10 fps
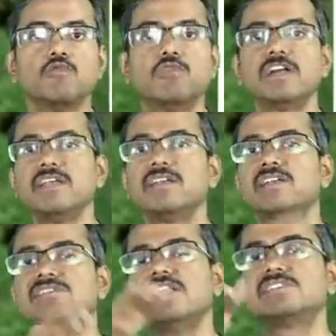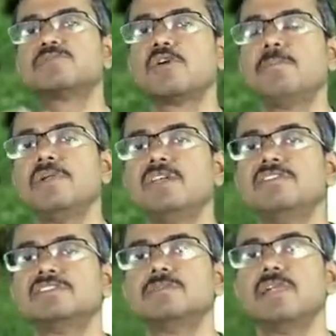Vertical cells properly
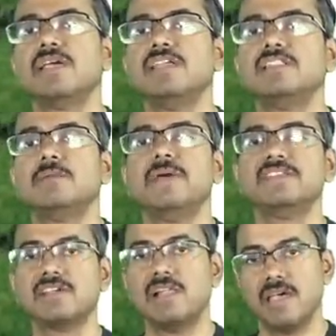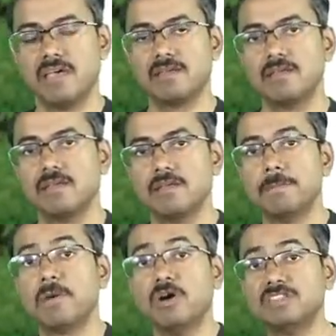visible in the basal layer
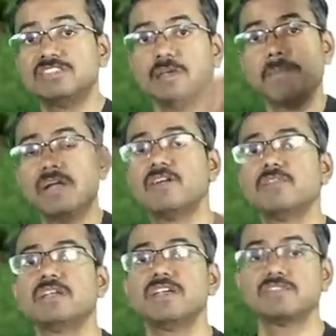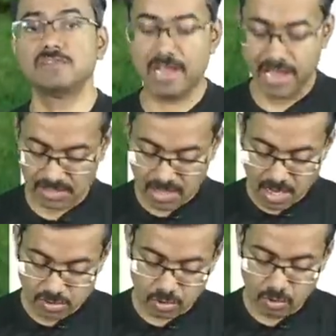because it's separated from the rest of the layers.
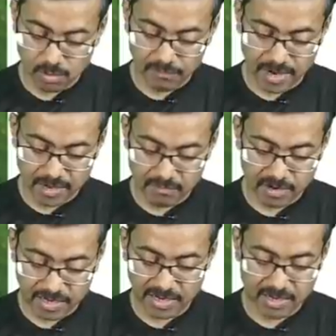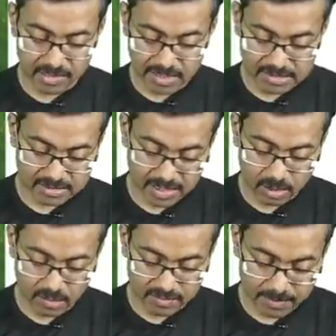So you will find vertical, these,
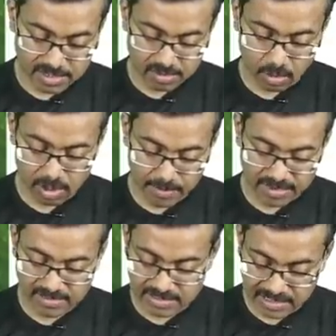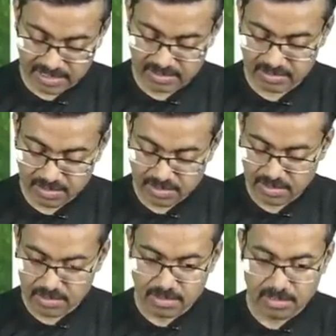think of them as all basal cells.
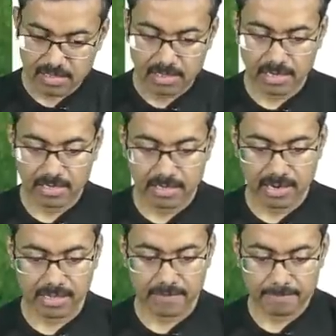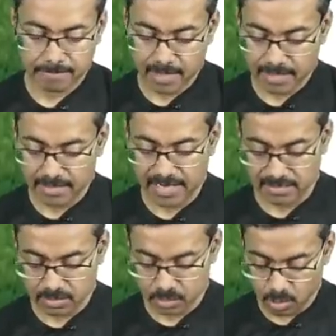Clearly, and
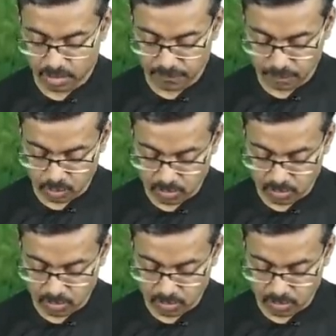that's row of